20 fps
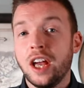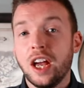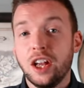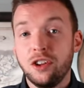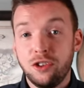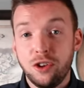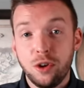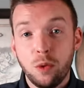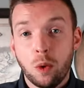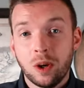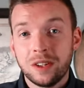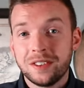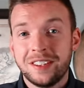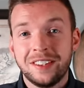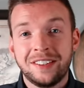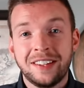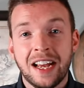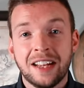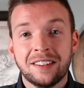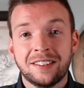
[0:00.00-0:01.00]
and you want
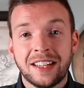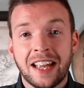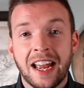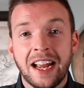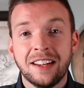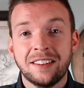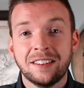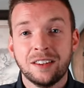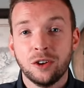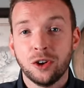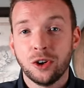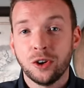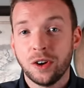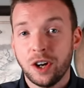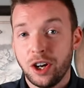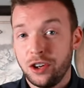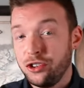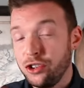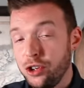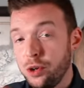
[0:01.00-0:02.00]
to test case law
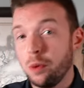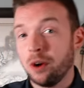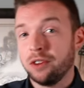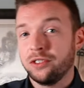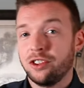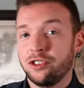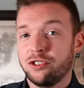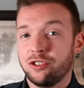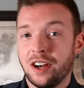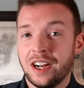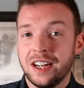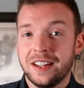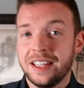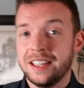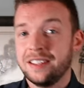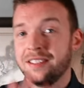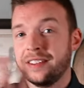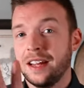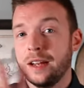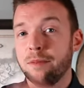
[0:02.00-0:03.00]
and you want to try
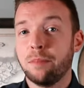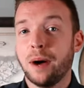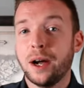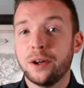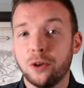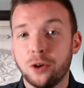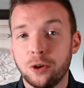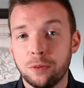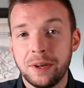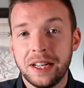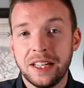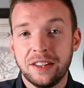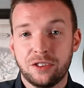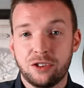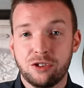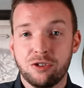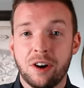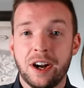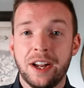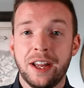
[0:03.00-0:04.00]
this, then by all means
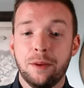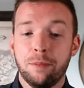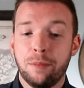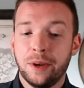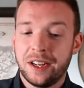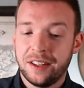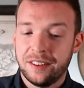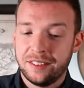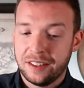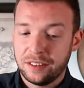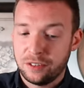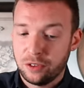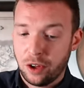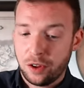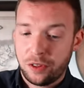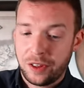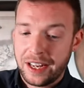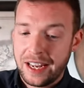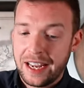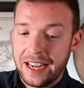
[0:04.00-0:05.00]
try it, because there's
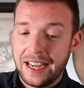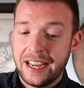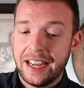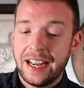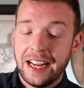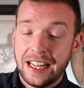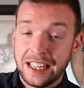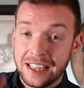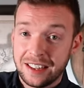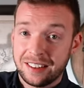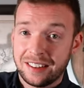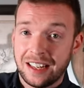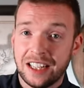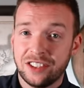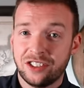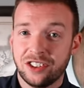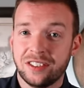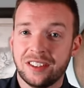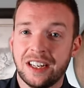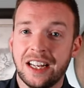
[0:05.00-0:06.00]
nothing here in this
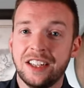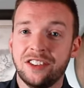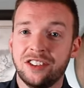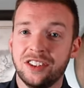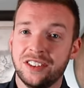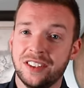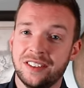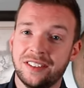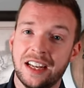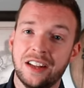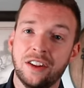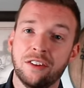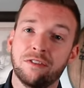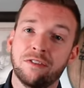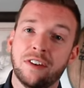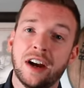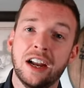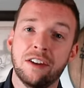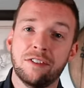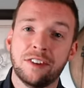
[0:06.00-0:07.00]
legislation to say that
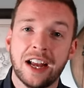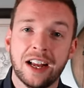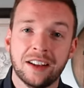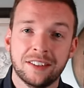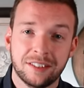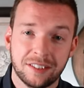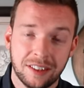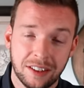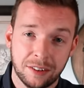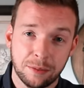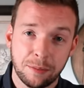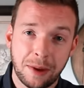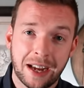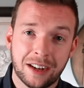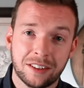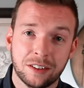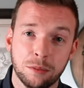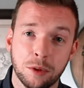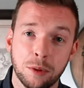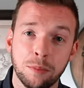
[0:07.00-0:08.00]
5 casks is a
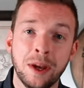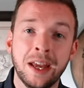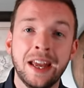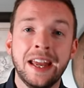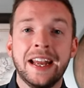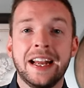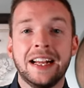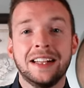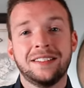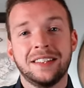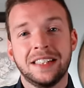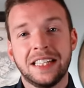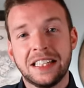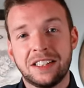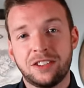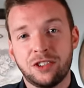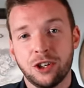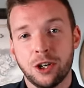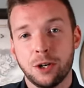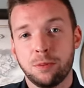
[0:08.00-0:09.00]
maximum. It's an
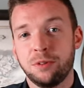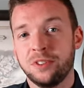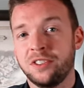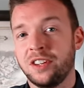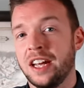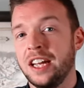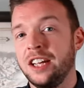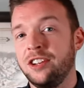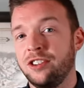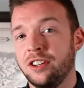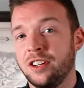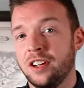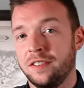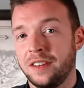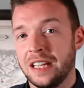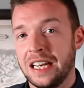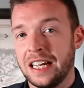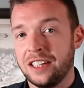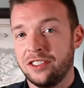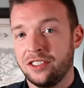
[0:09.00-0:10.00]
interpretation of
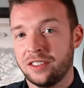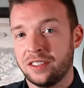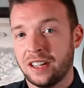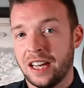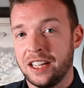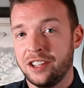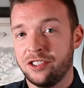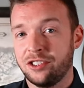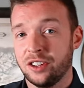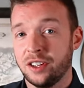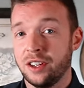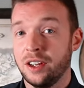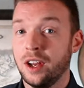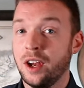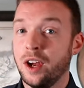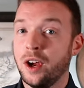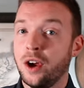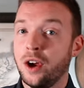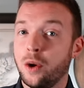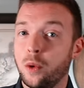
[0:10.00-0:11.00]
the legislation.
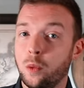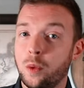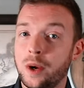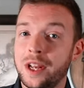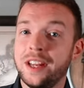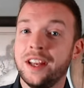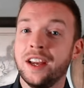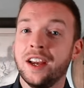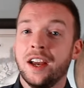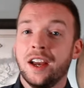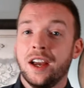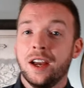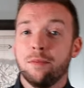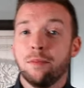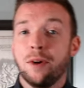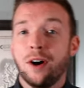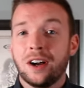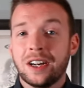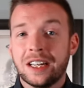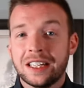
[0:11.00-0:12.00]
We at
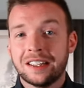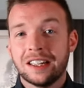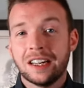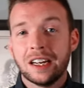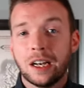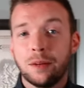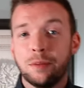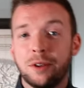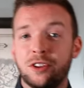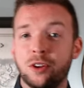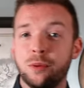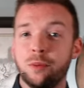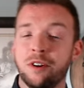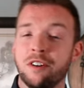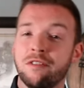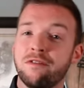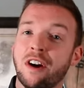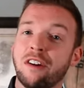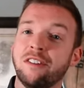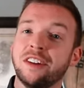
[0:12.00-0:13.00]
Mark Little Limited,
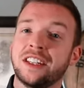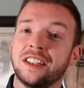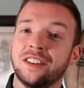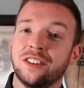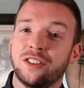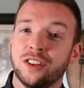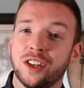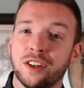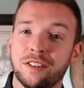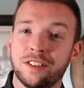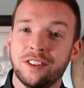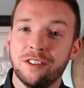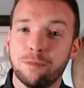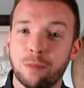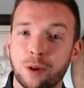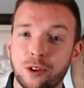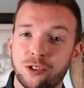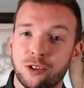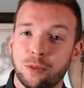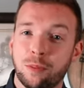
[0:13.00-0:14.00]
we're a very conservative
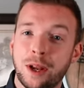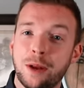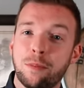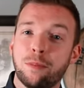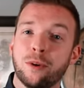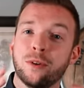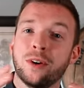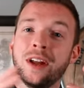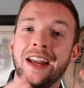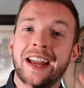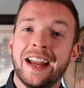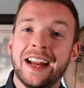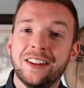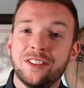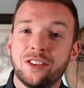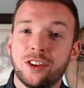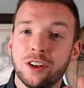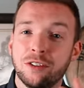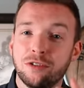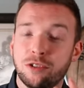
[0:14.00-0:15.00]
bunch of people
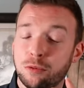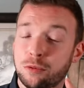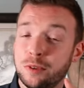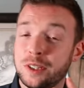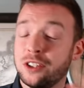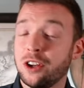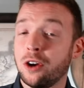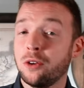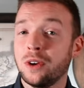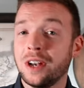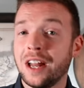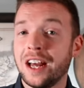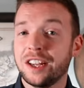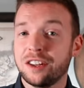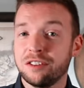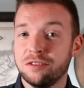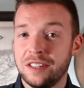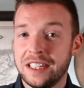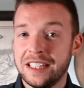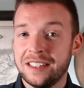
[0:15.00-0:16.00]
in terms of we don't
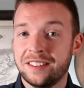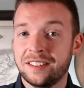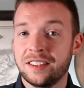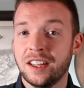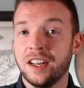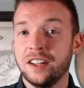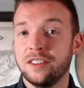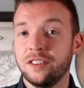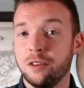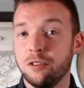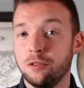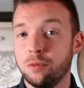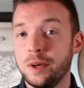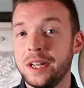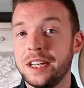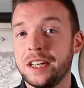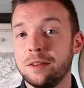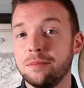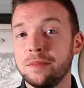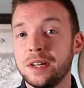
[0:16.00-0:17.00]
like risk. So if
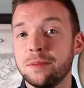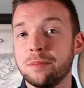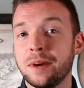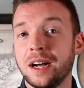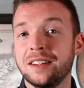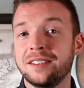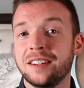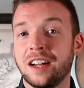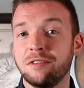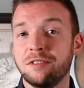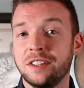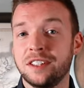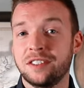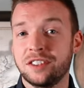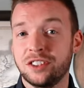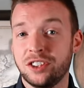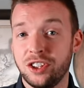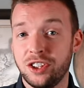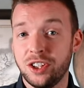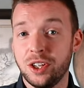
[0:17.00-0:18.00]
we can minimize that
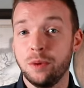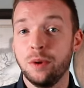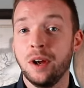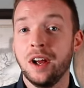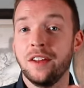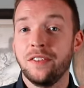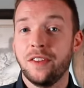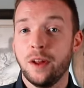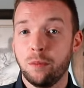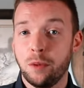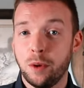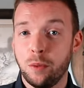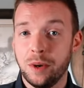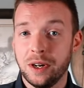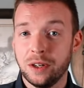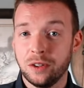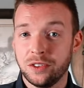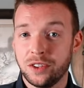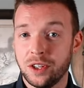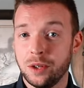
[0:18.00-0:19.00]
risk to you, then we
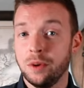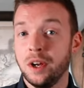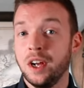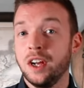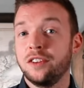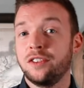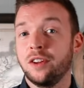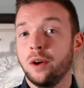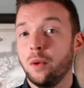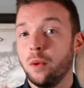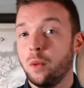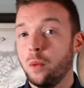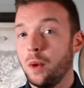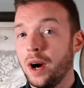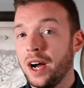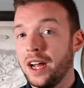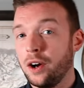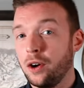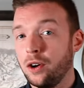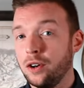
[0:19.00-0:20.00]
will do. So
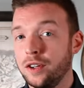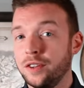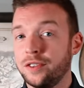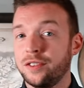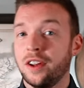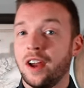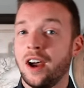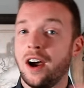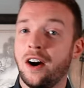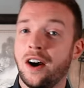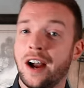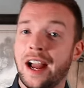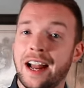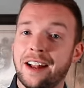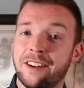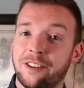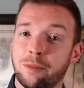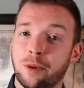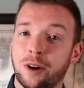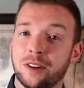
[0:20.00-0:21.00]
why us, our
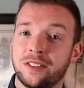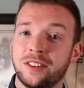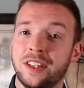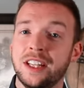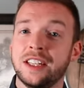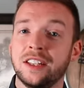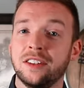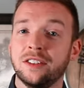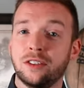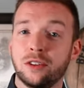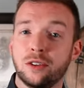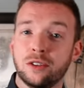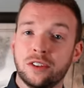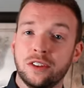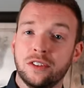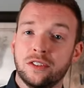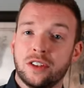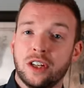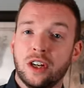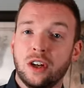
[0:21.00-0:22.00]
HMRC
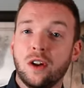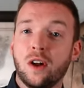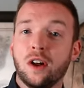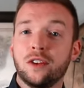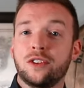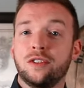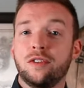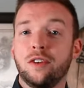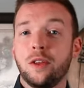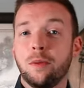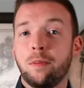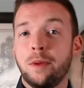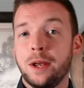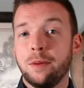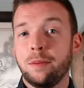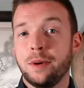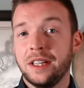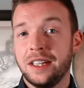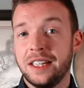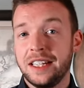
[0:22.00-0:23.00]
consultants and lots of other
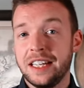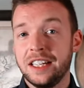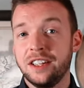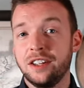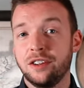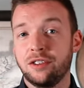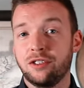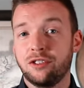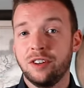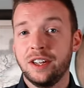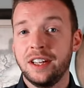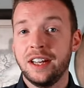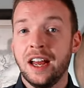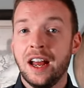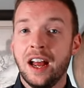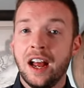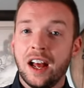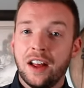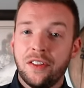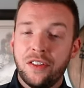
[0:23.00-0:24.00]
people in the industry,
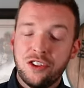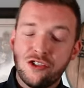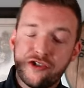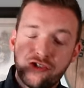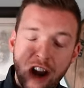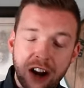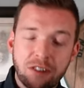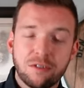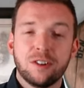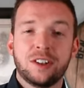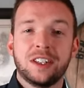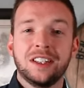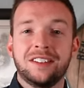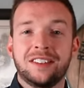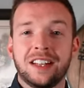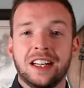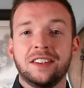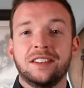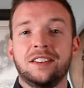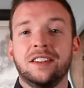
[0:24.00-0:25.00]
the general
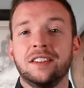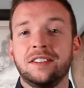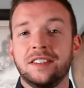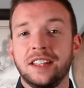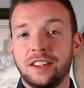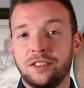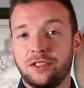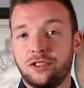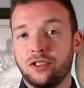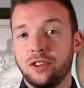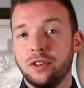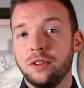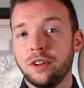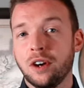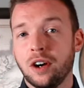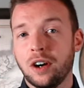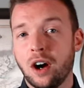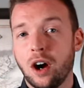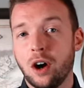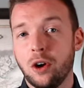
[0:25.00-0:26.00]
consensus is do
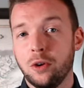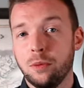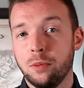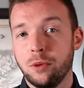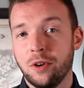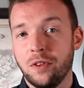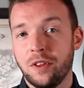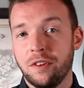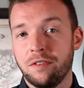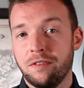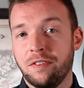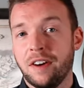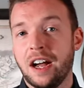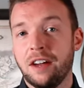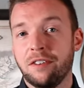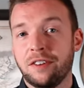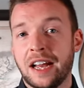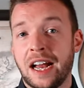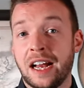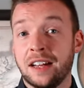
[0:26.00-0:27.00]
not own more than
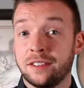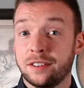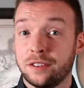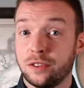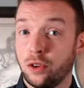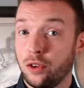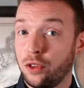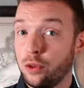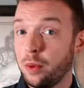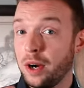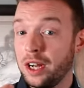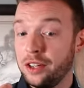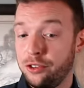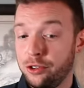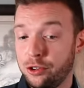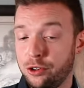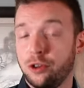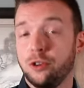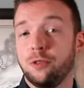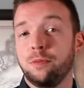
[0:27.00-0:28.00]
5 casks, otherwise
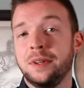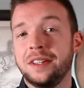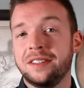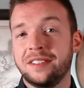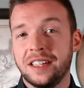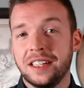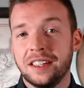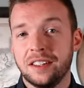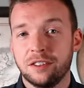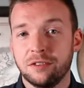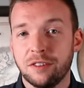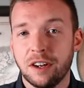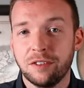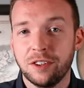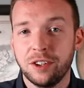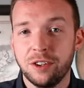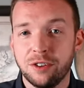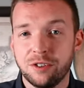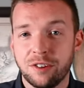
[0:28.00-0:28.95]
you could be seen as a revenue